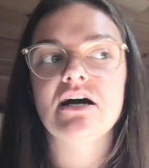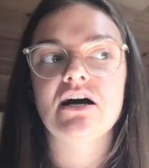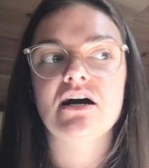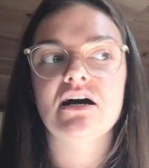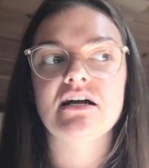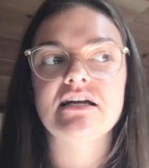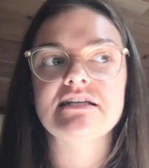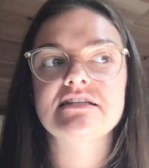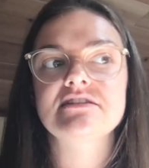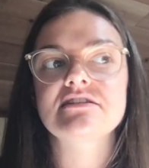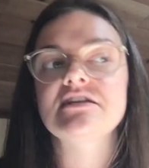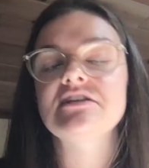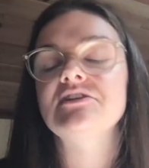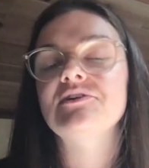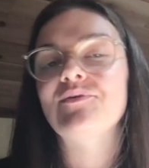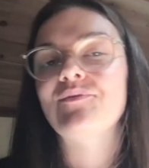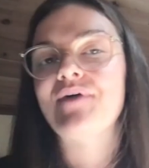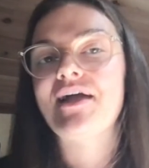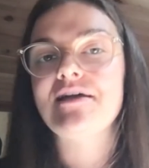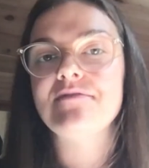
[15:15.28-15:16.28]
it's in a
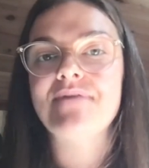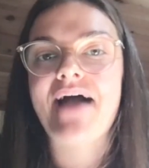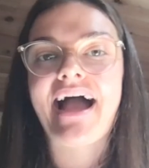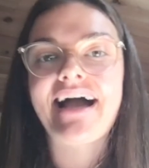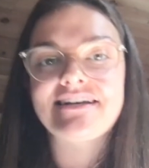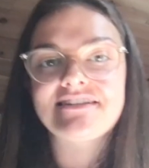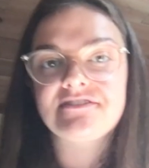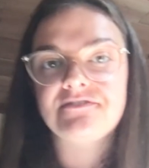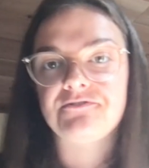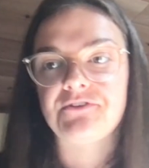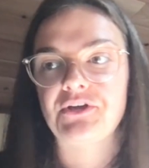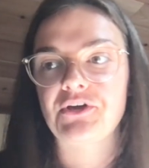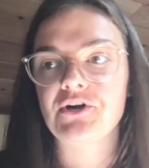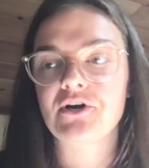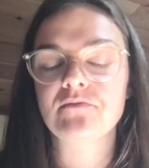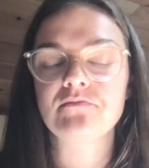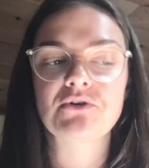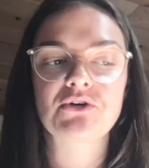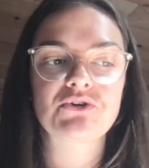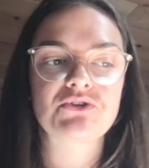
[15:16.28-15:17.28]
way passive
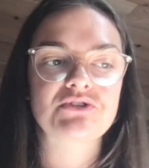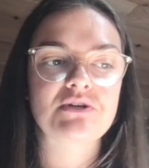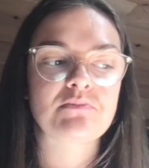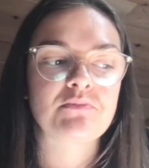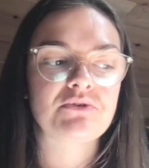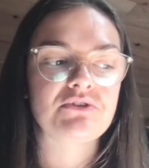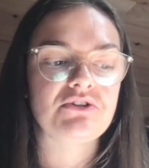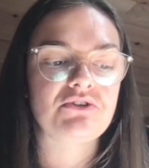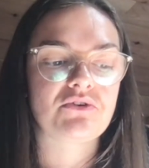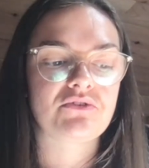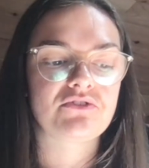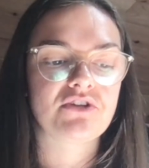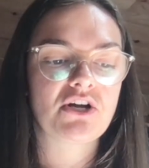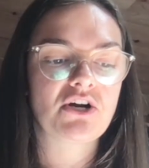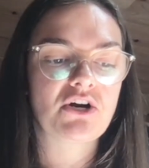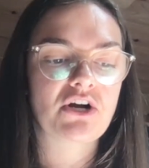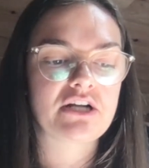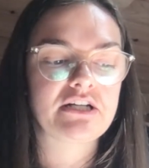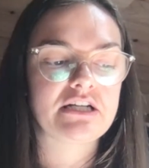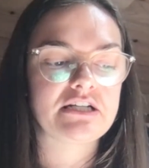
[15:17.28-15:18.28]
income because I put it on
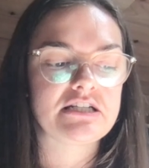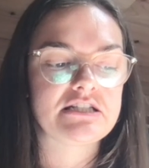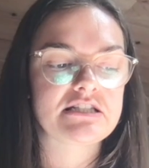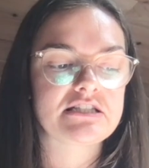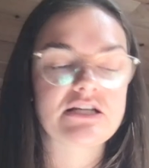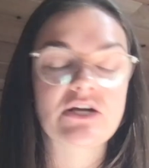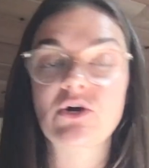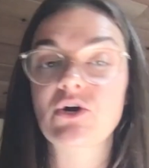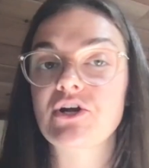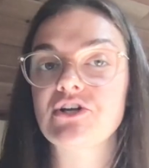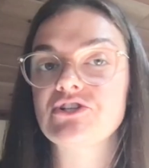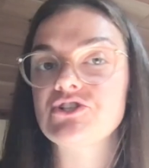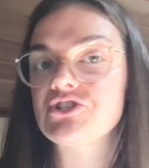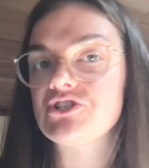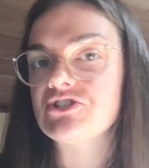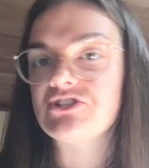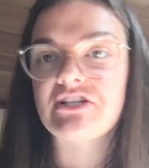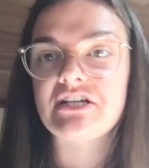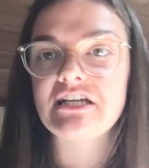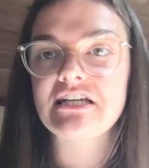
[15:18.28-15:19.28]
there and then it's there and it's
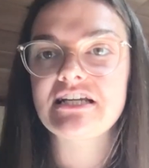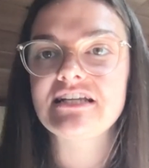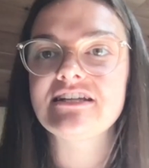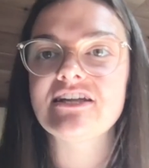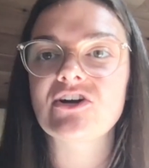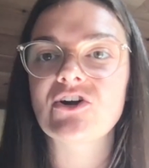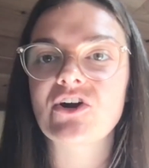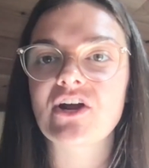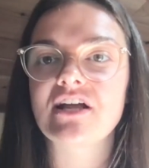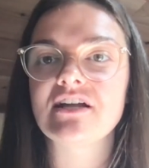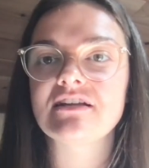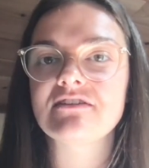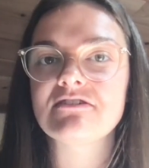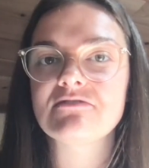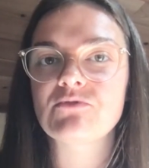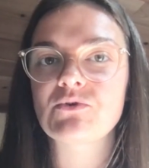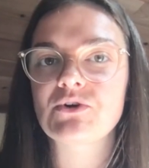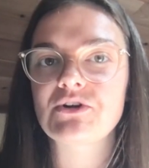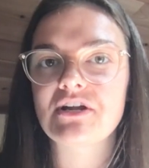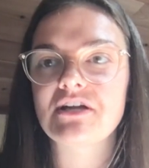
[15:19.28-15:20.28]
just laying in there. And
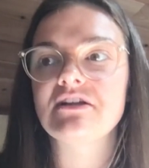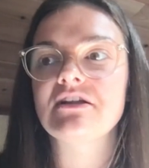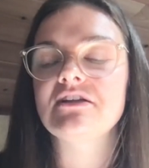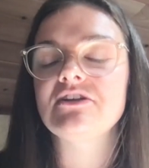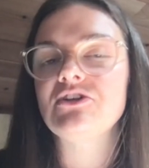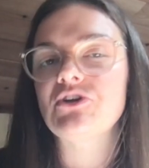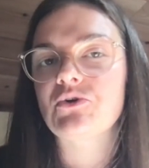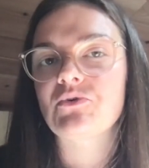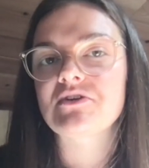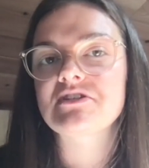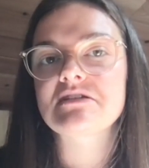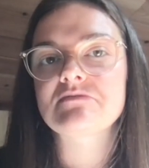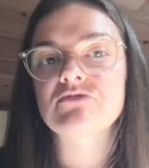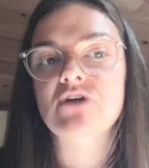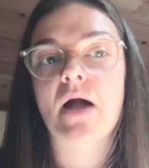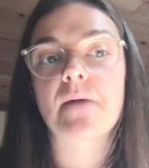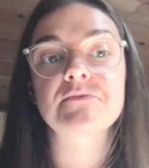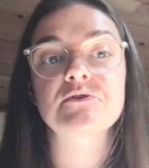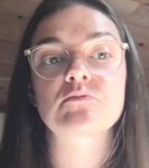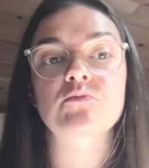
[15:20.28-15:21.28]
even, and you know,
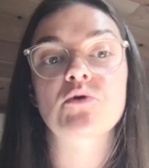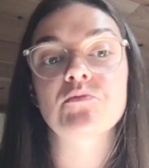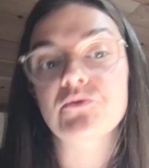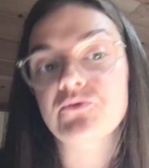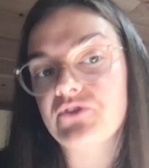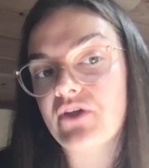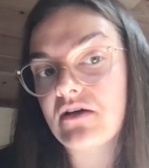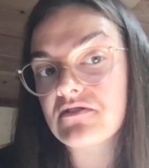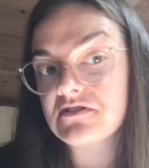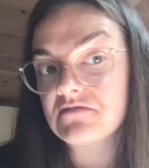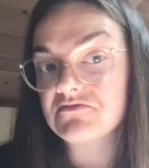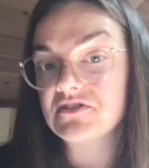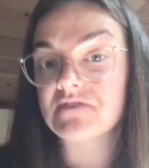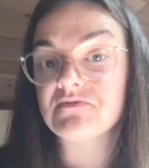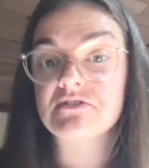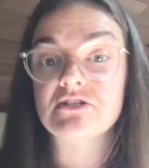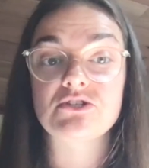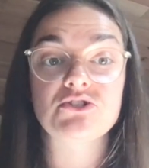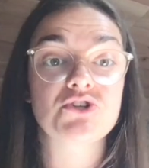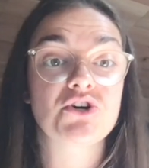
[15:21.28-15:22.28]
sometimes I promote them,
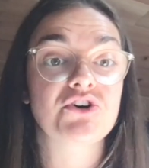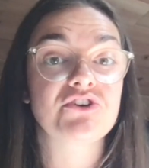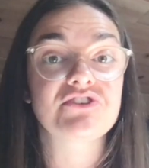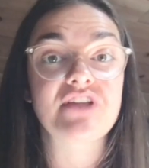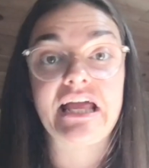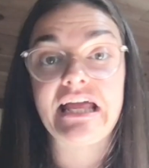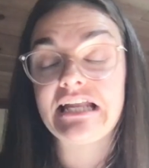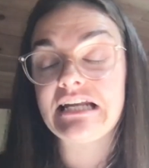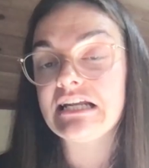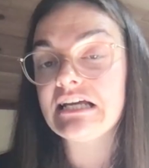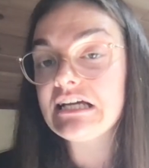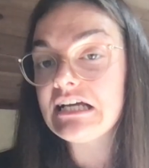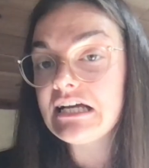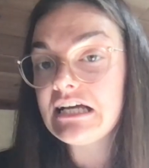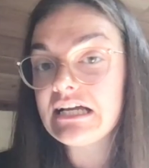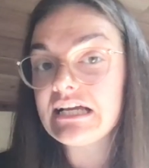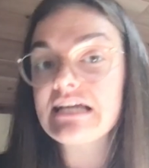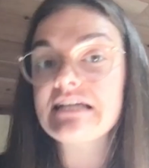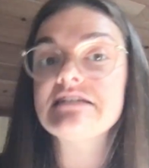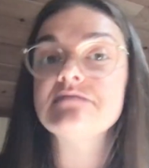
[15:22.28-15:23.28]
sometimes I don't. And
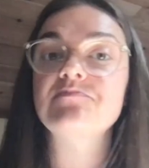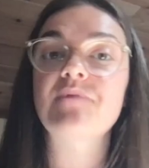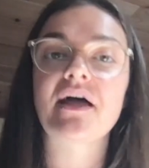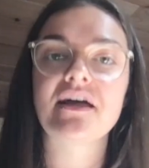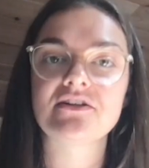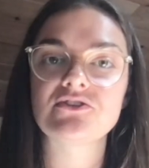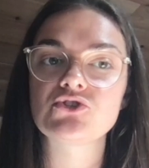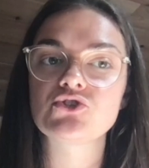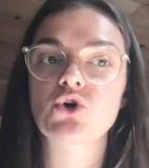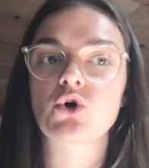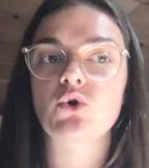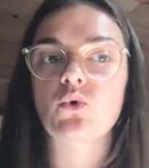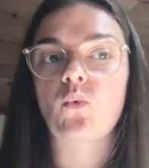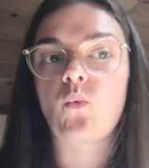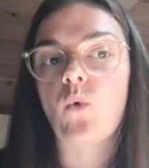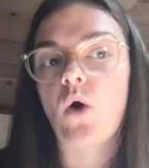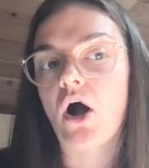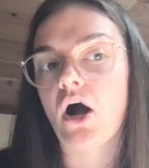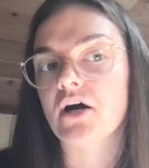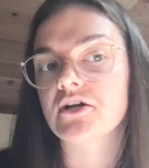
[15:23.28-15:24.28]
it depends on
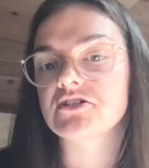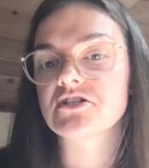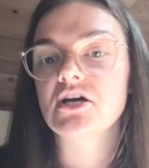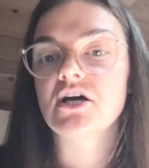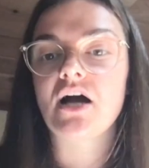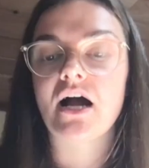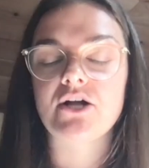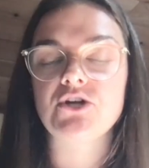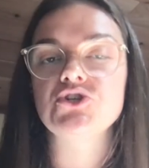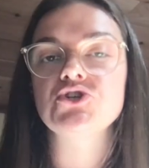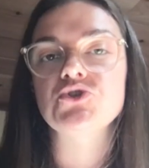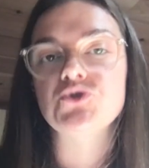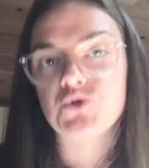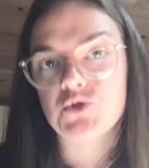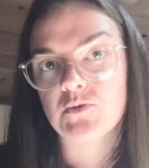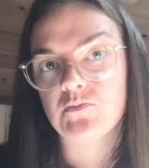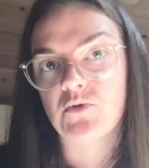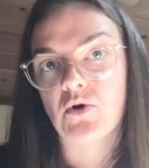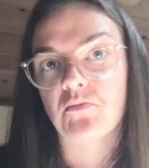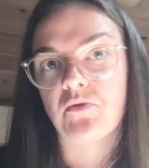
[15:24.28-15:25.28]
what I choose
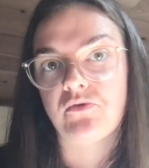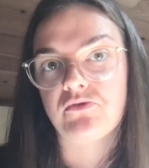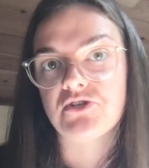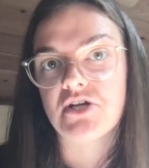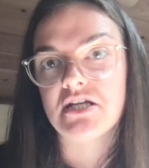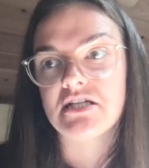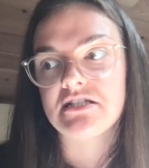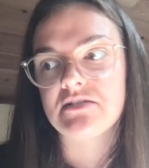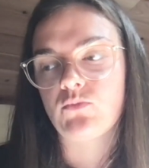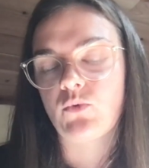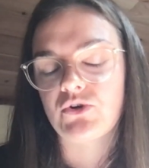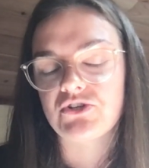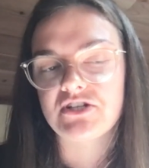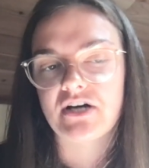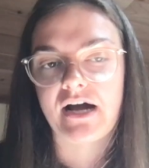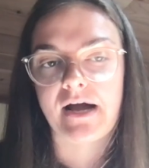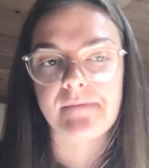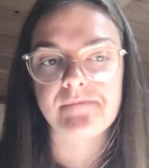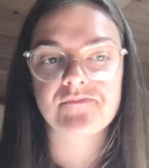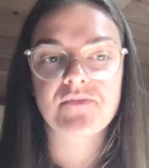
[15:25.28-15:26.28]
to promote at what
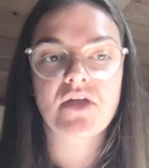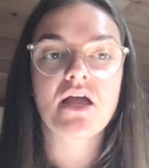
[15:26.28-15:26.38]
time.